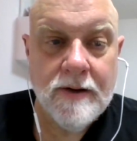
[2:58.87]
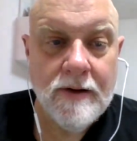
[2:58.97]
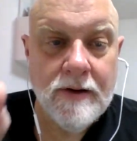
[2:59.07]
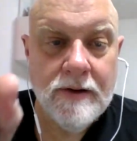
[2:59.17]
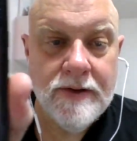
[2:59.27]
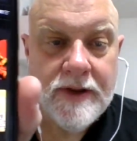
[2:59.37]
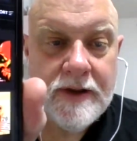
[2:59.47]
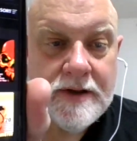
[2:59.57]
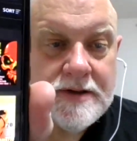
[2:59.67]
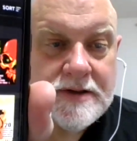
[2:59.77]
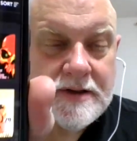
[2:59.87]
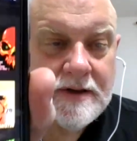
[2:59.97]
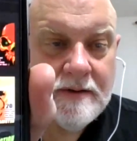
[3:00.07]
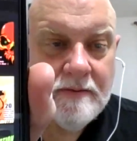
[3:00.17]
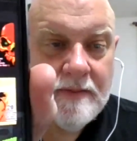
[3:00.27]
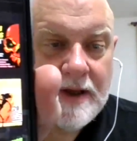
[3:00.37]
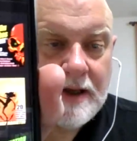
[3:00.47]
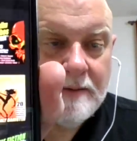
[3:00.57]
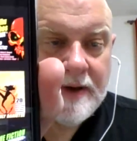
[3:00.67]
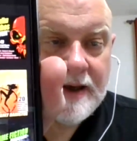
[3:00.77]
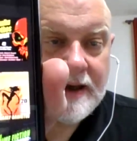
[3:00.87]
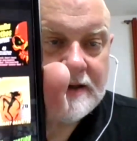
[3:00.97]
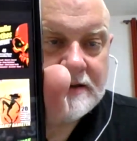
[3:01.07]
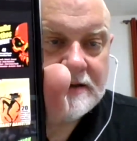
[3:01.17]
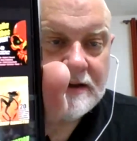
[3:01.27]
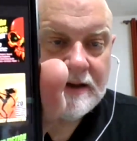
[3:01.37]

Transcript: all these mega packs.